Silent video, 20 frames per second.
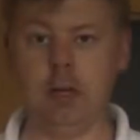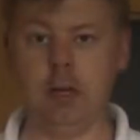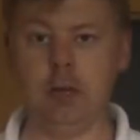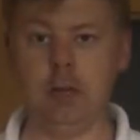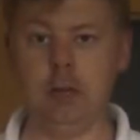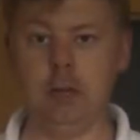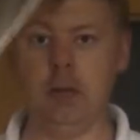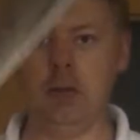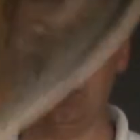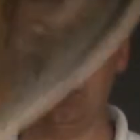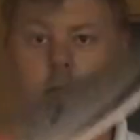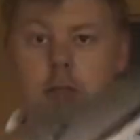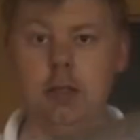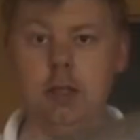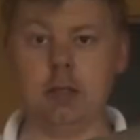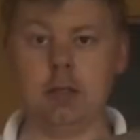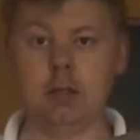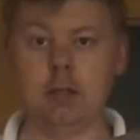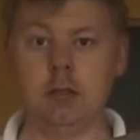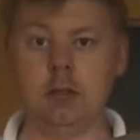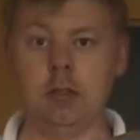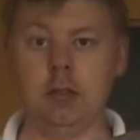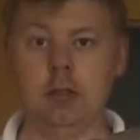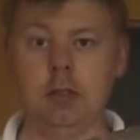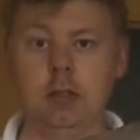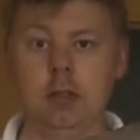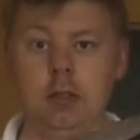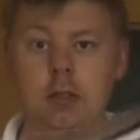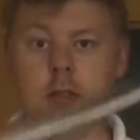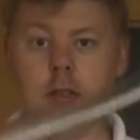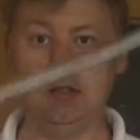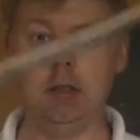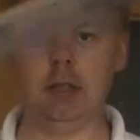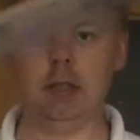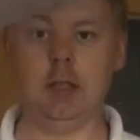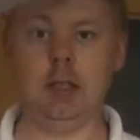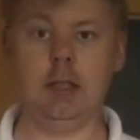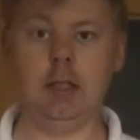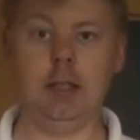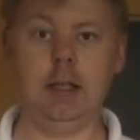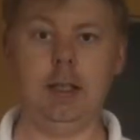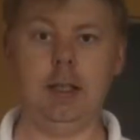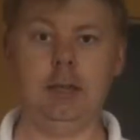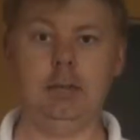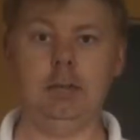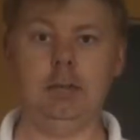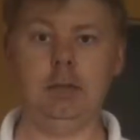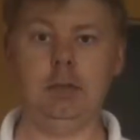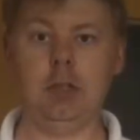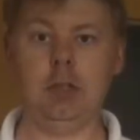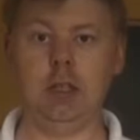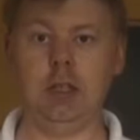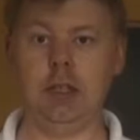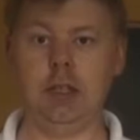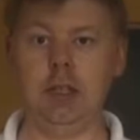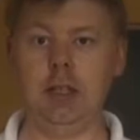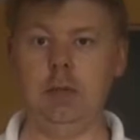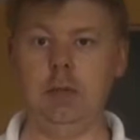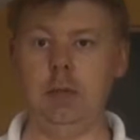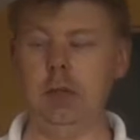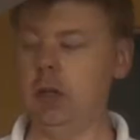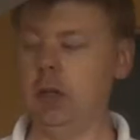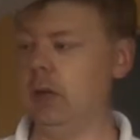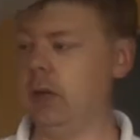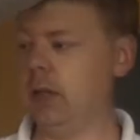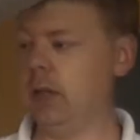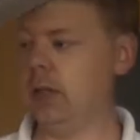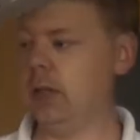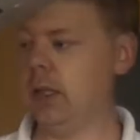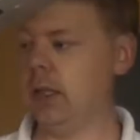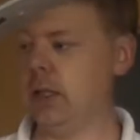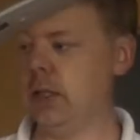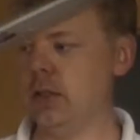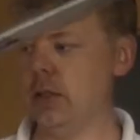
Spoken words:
both sides. Trying to keep your orientation as